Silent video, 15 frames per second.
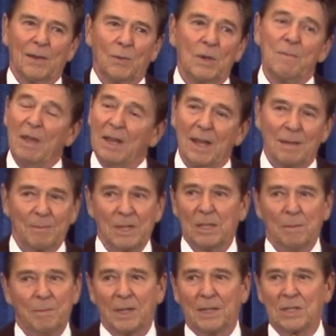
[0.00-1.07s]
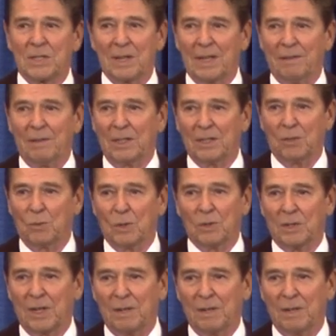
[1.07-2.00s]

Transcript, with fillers: "We may not be the biggest Navy in the world